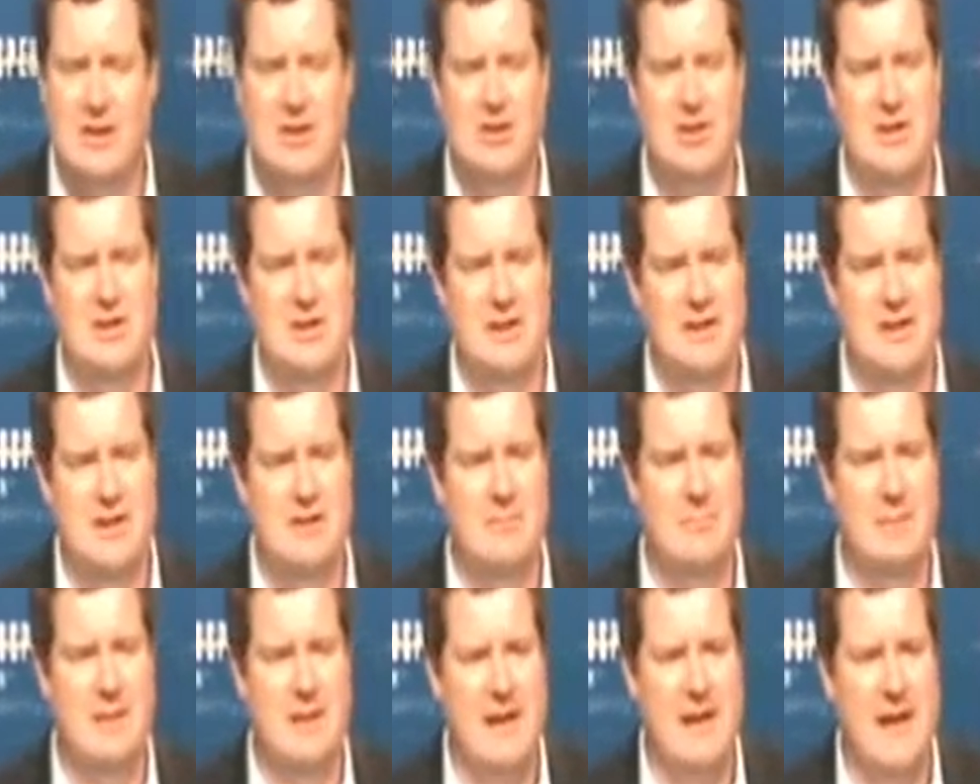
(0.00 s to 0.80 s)
She
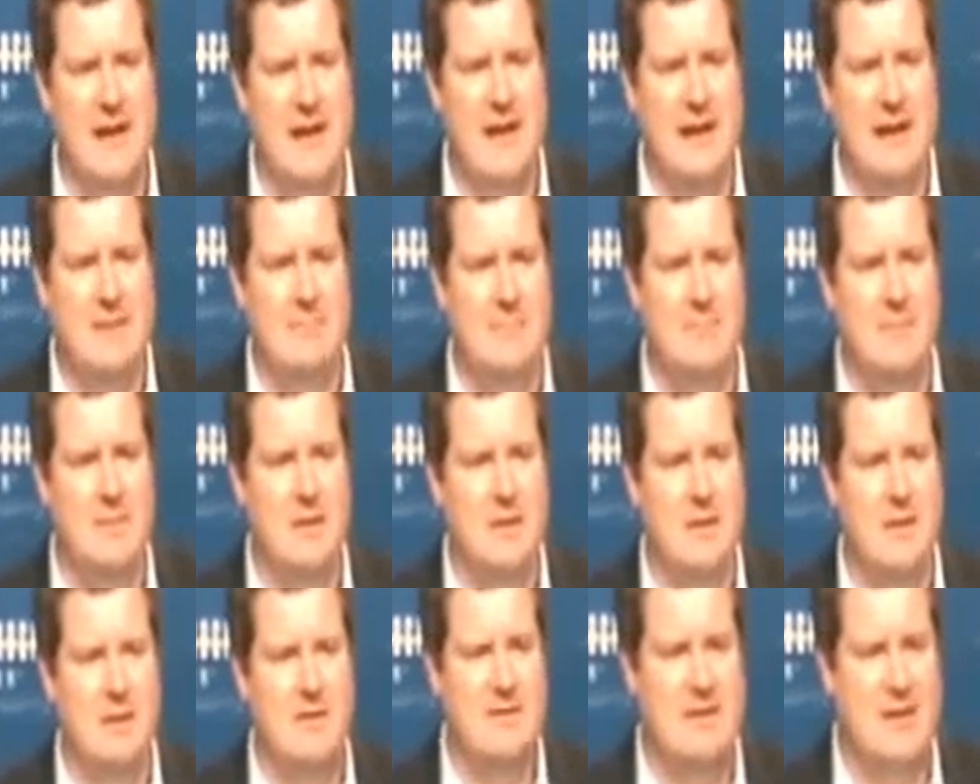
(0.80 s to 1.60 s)
then
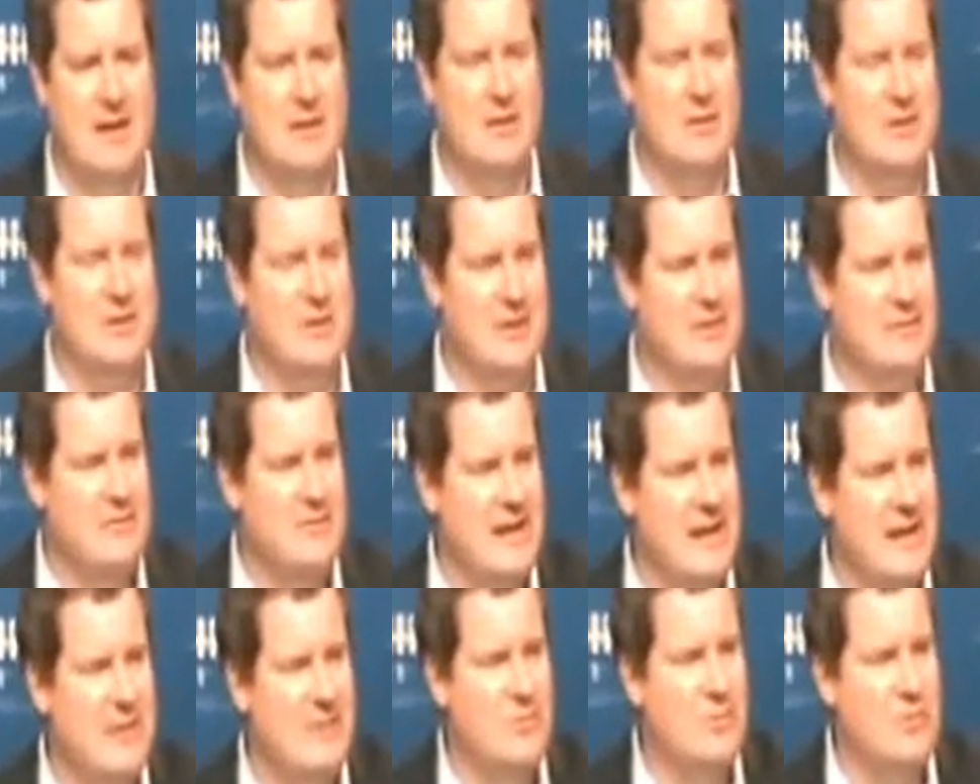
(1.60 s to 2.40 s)
became Secretary of
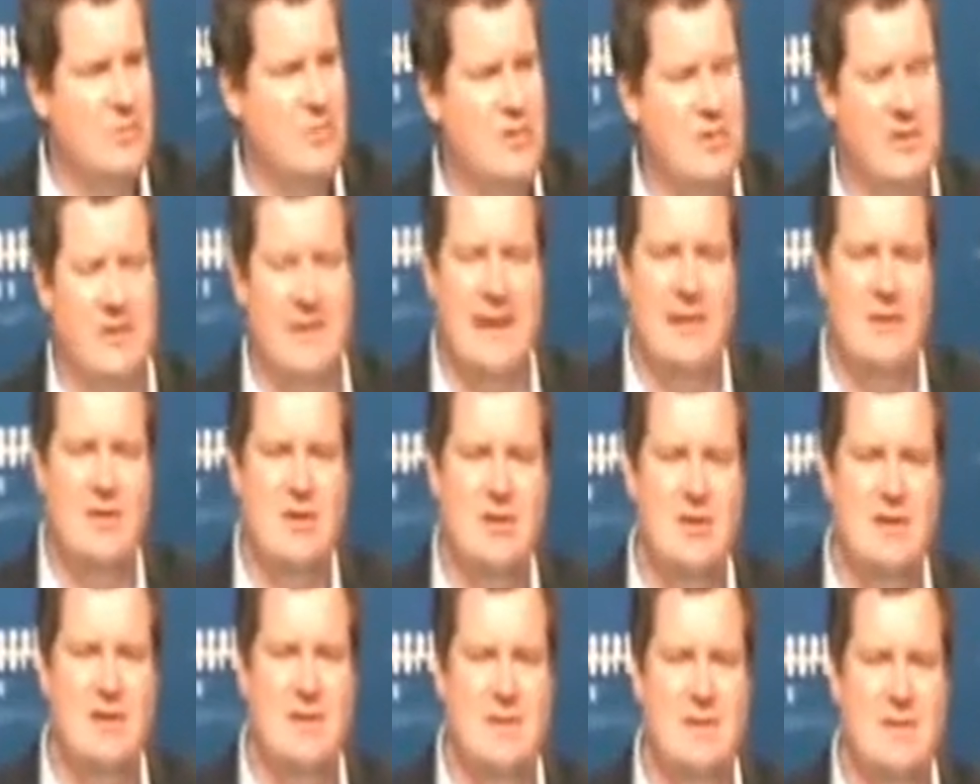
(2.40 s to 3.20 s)
State of Georgia. Now
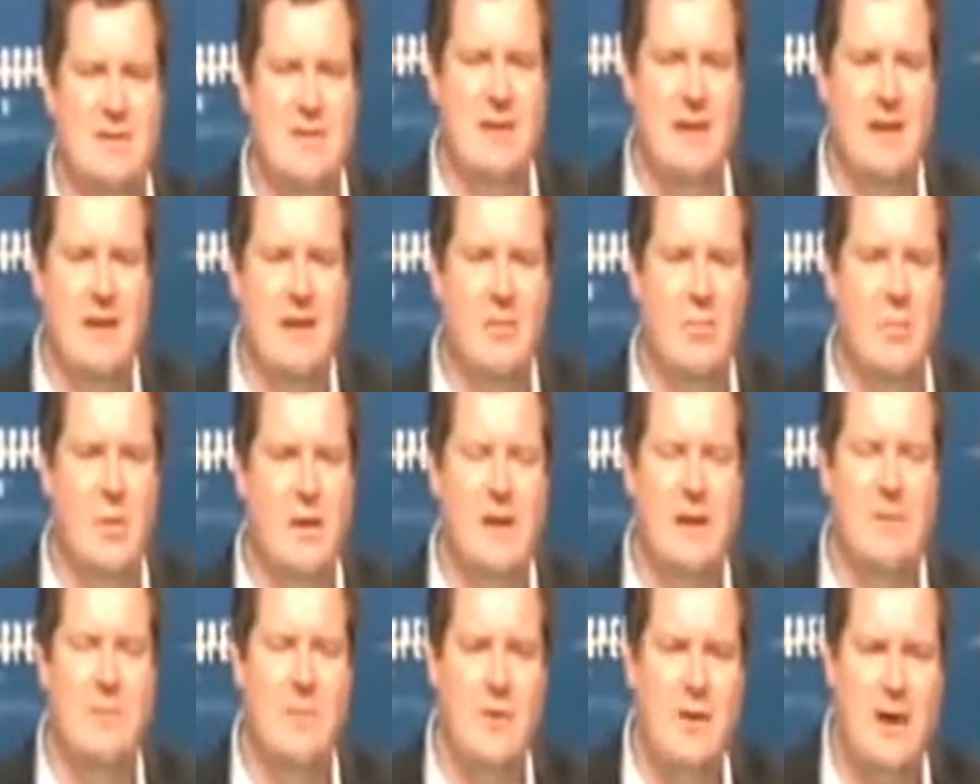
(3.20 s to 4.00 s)
she's
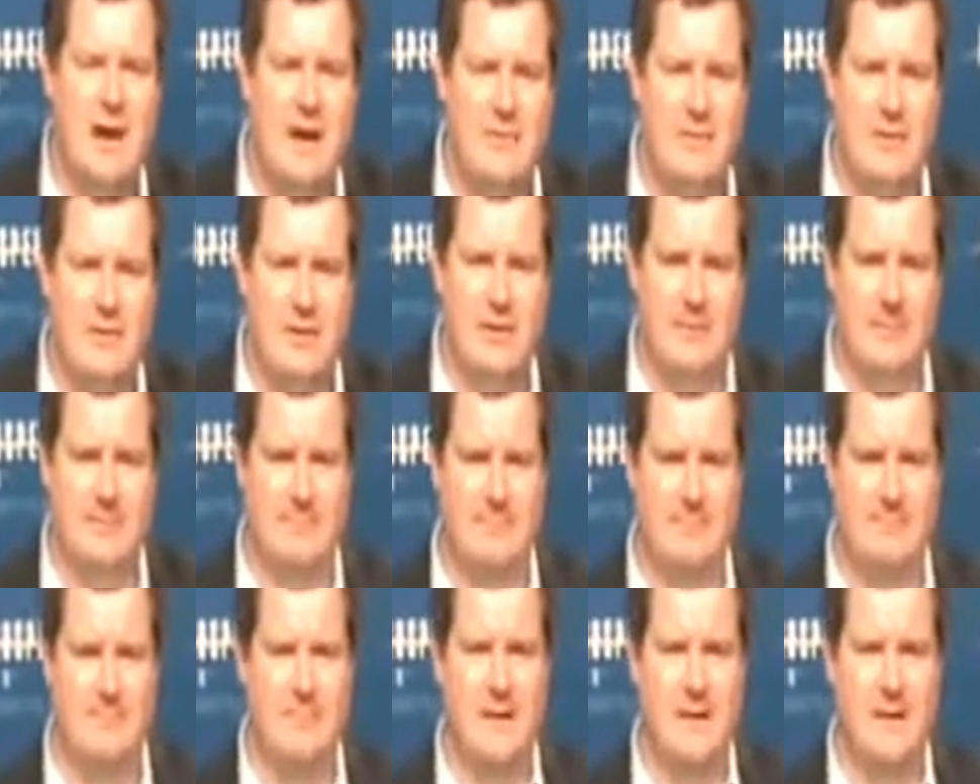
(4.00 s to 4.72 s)
running for governor.